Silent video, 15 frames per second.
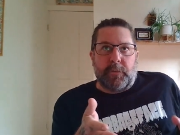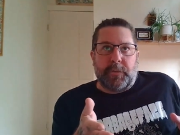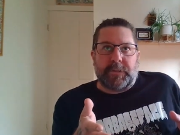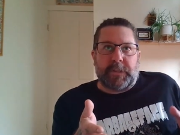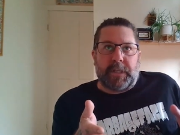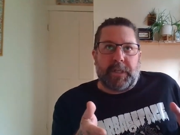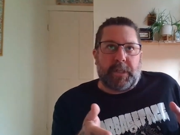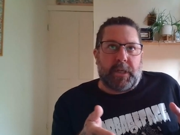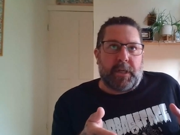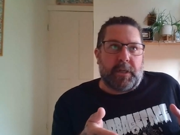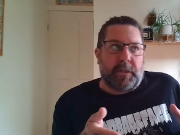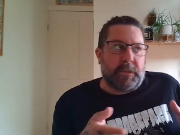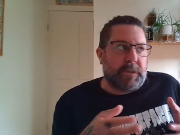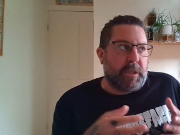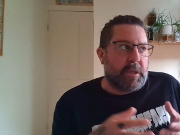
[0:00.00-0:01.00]
It's like
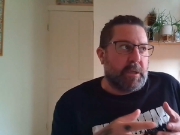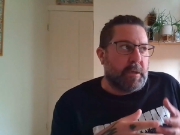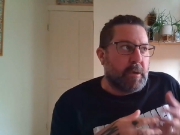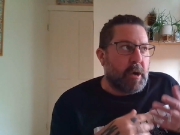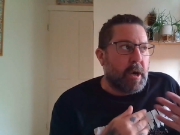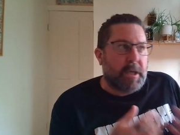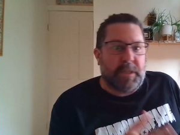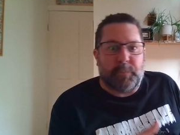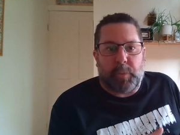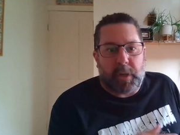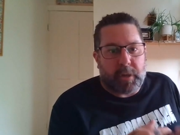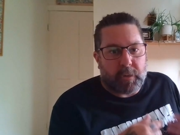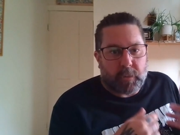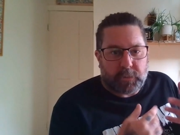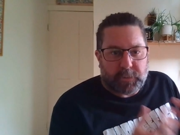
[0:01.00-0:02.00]
a, it's like a hockey
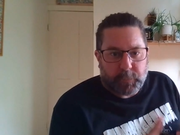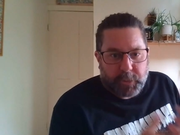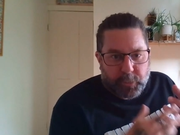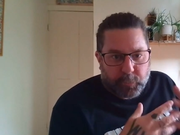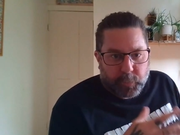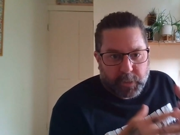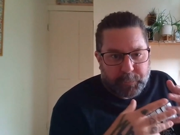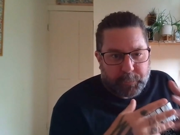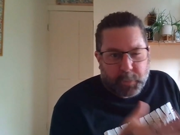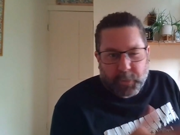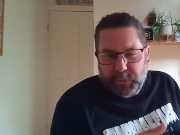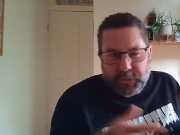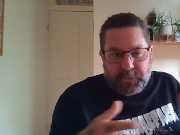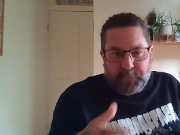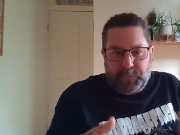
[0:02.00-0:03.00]
player or somebody who really
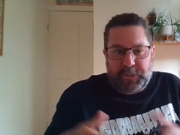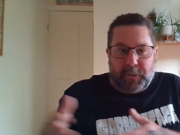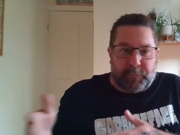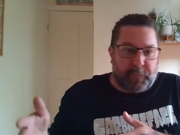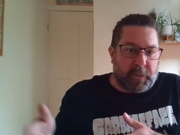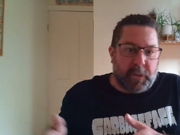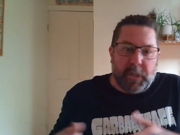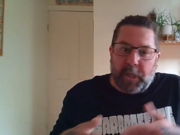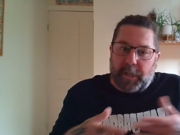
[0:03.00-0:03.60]
pushes himself, a,